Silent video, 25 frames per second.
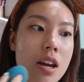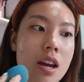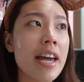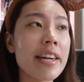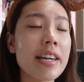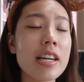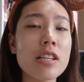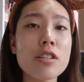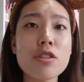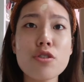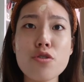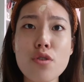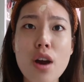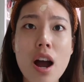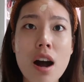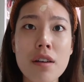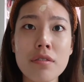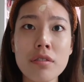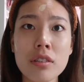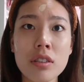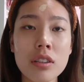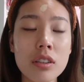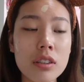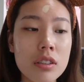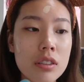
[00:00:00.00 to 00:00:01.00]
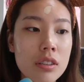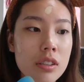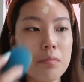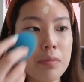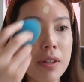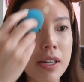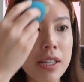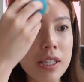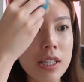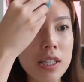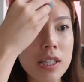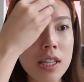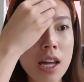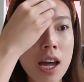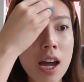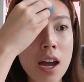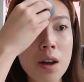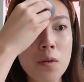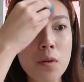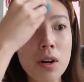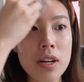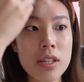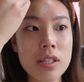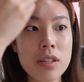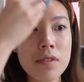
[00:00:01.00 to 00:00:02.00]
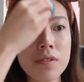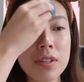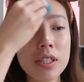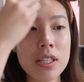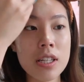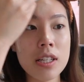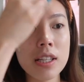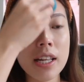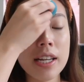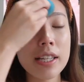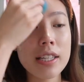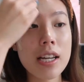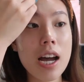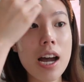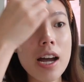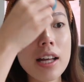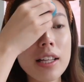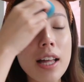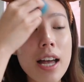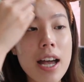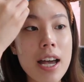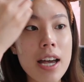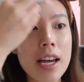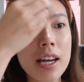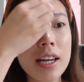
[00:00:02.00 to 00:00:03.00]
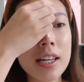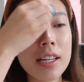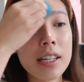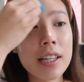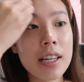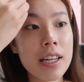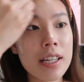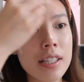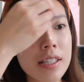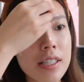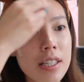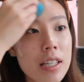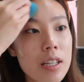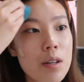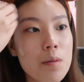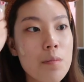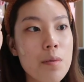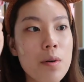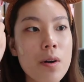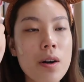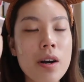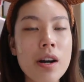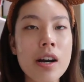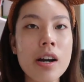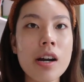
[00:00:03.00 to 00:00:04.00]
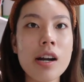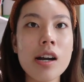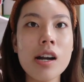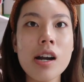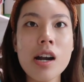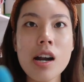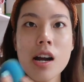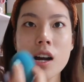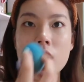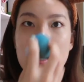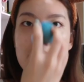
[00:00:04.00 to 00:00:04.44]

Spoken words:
I get to travel places that I wanted to visit, like Thailand and Singapore,